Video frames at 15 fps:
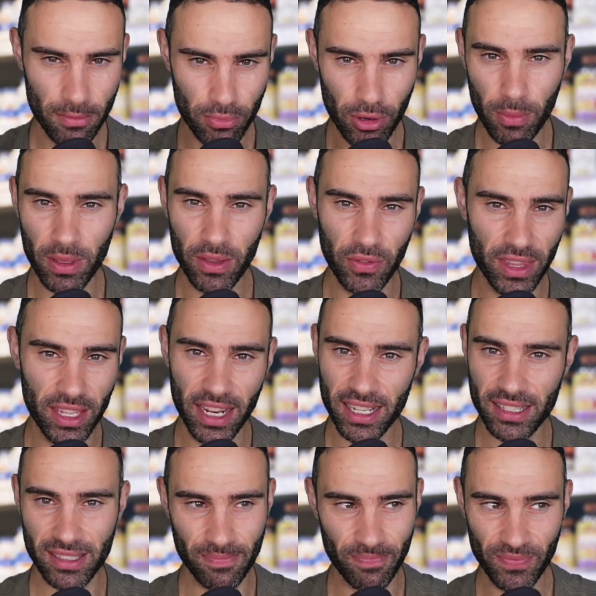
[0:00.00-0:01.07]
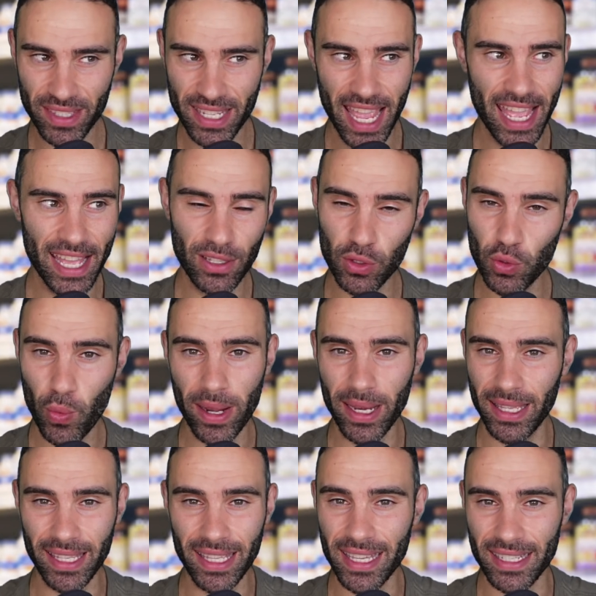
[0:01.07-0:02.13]
probably for the next ten,
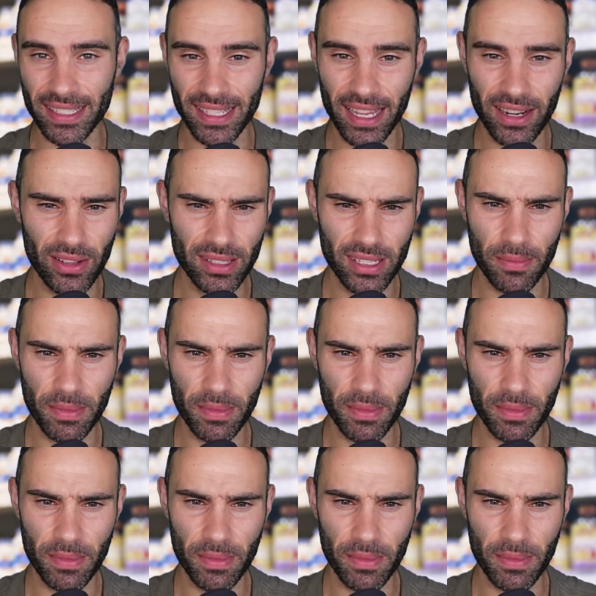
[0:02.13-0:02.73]
twenty years. I don't see